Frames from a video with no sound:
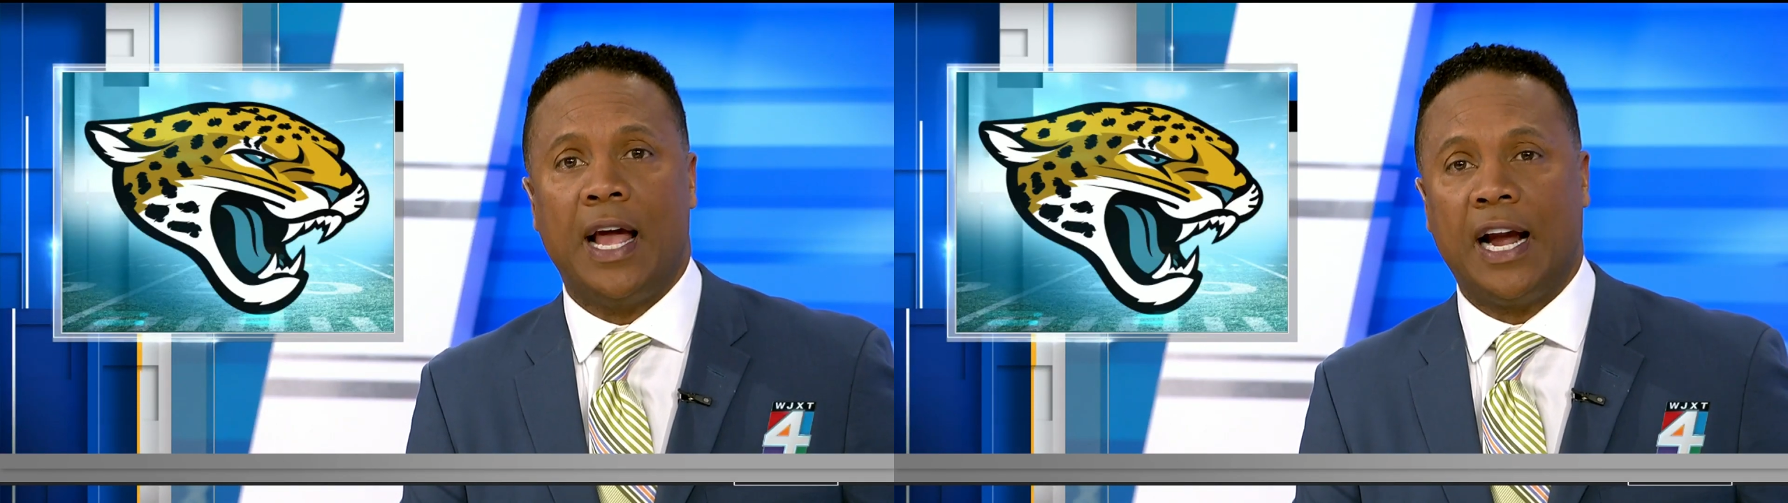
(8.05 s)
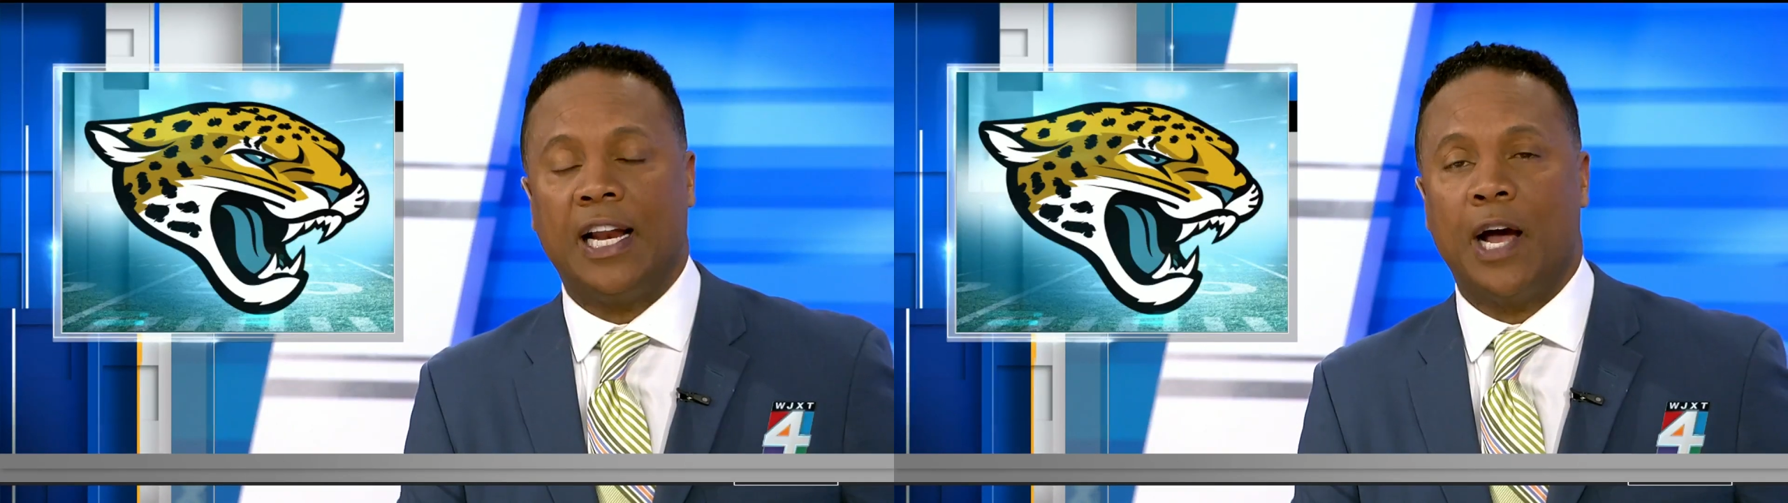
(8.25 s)

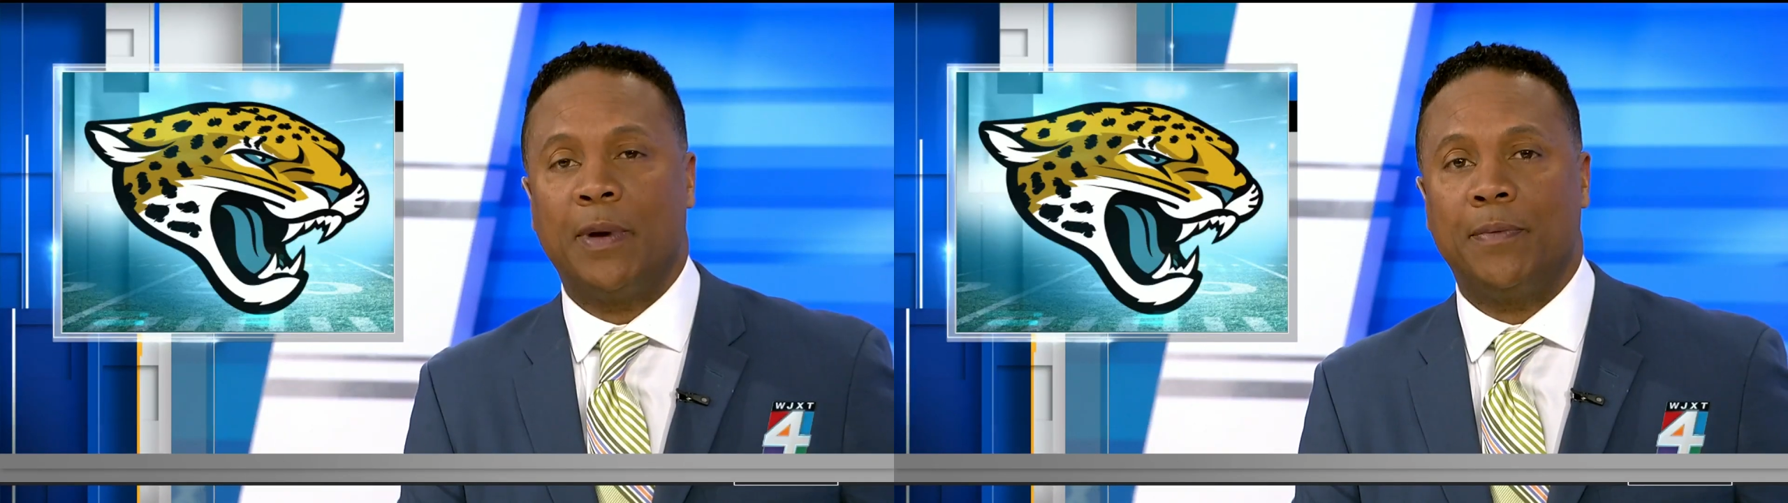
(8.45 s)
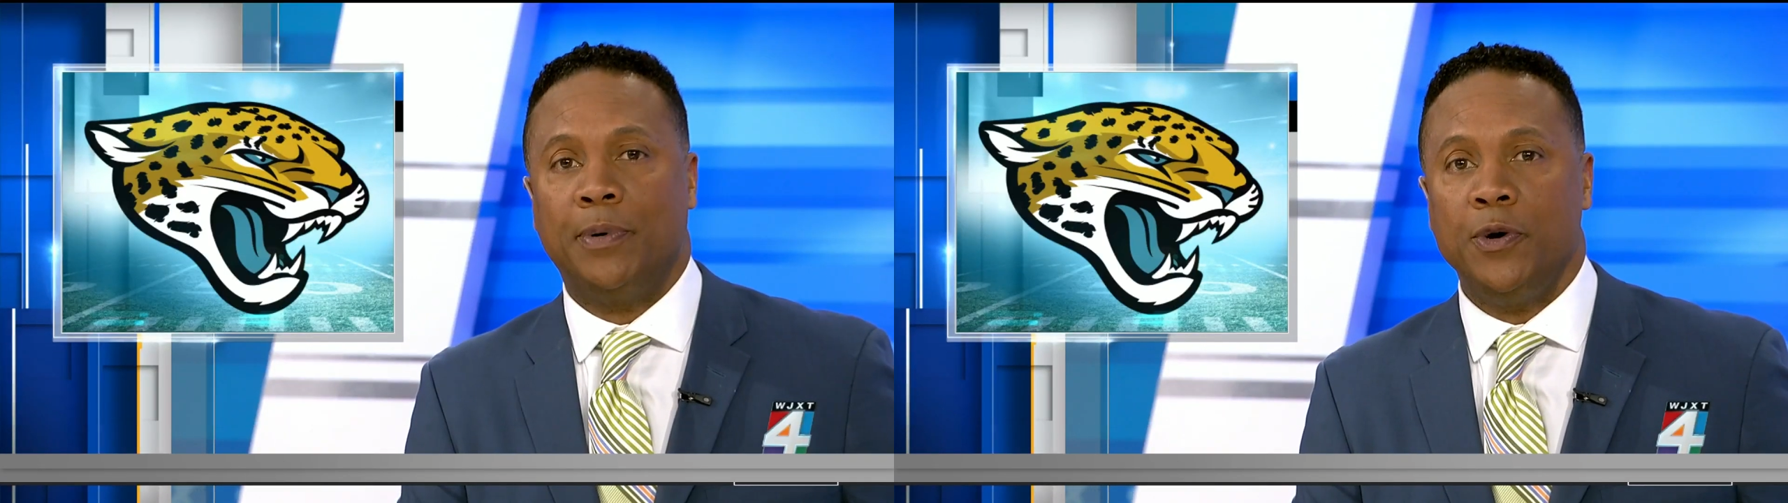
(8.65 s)

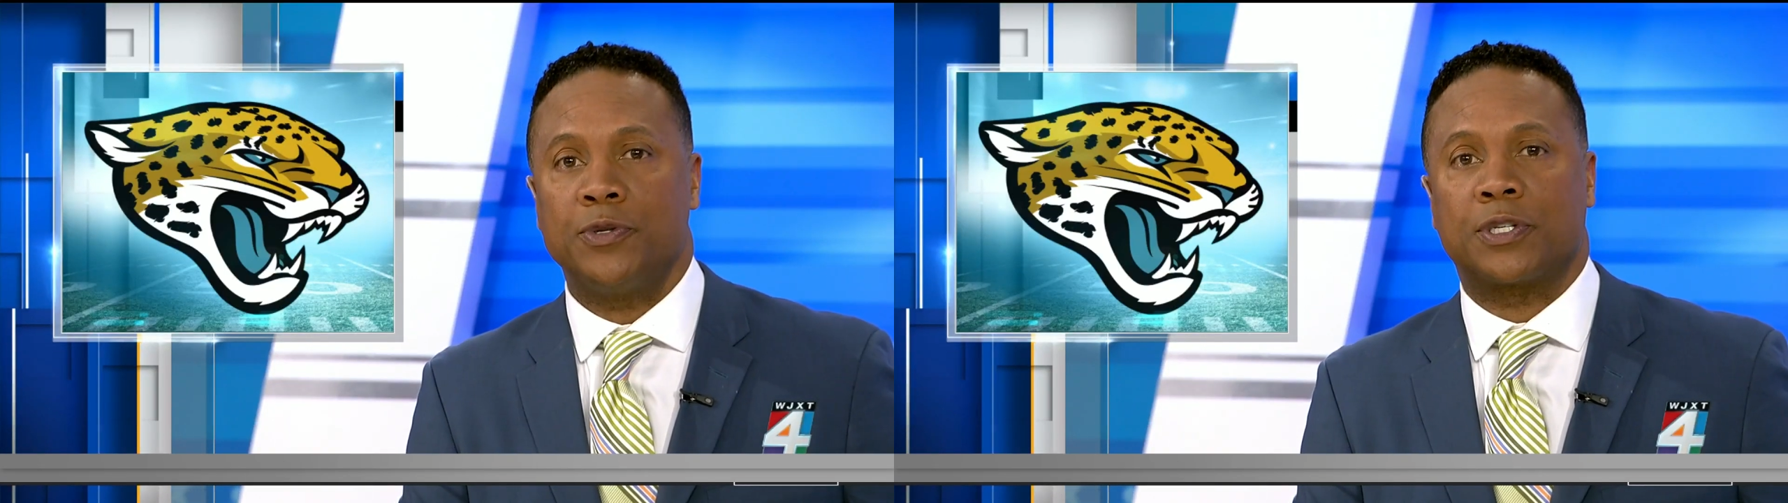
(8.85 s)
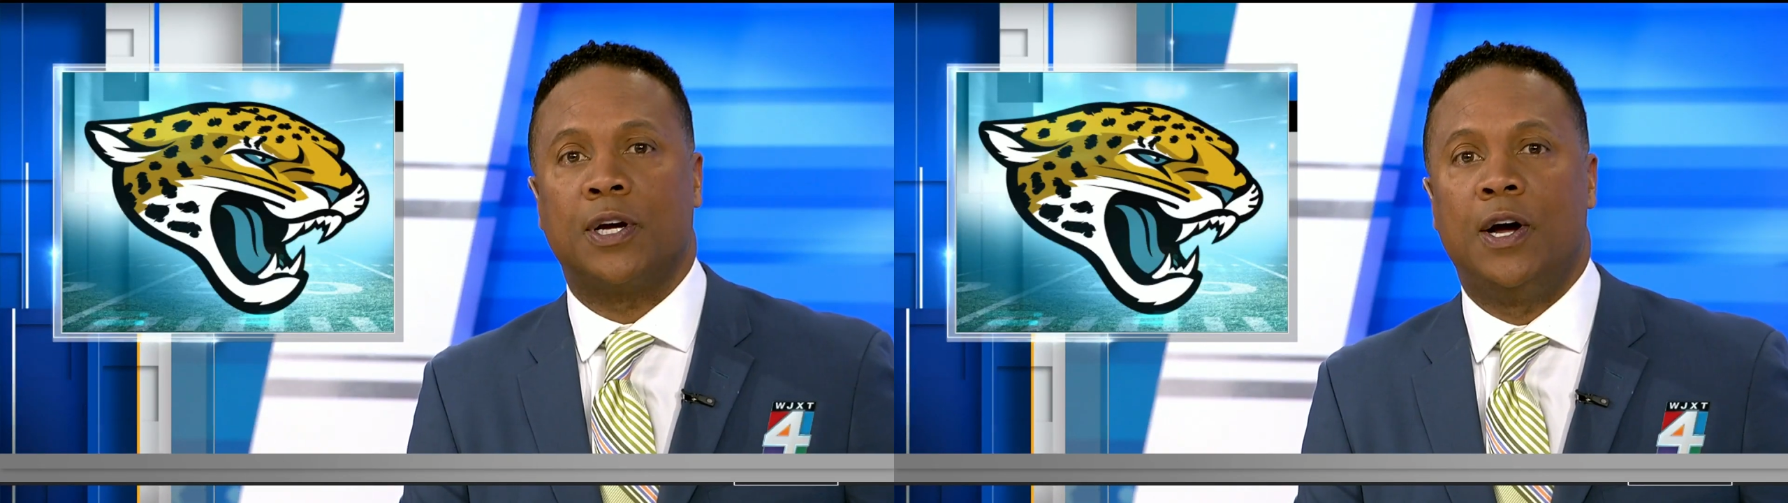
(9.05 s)
economic
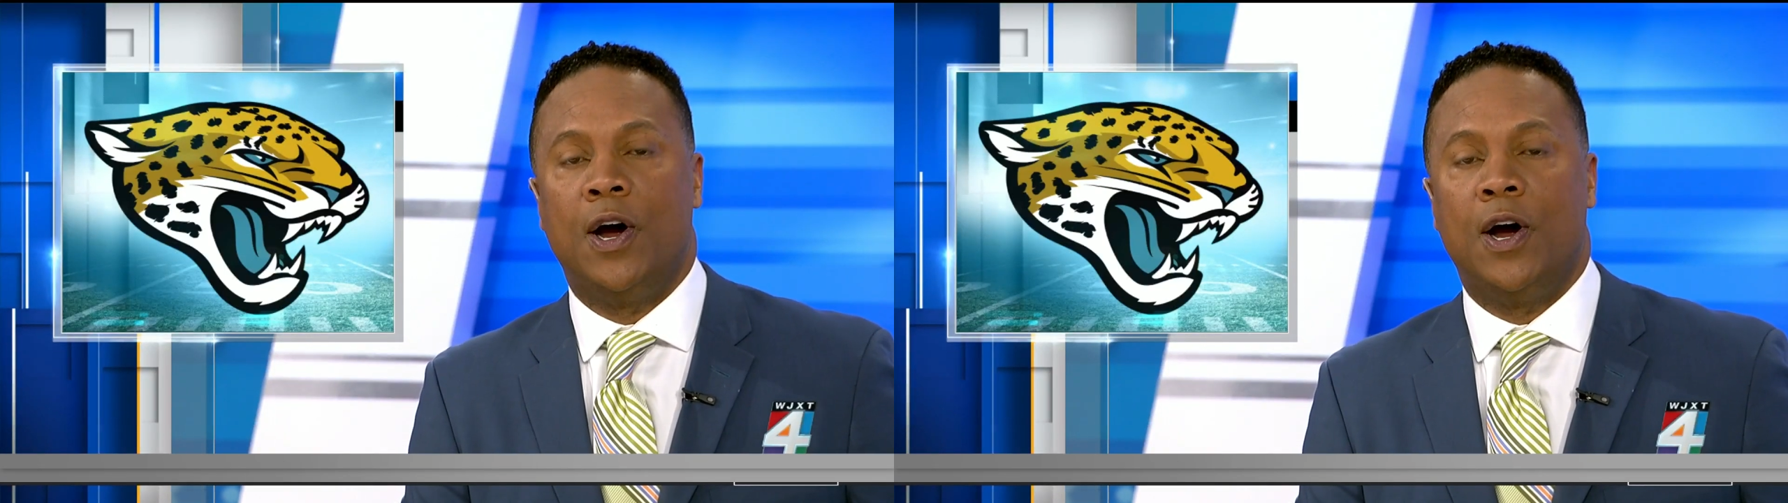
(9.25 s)
boost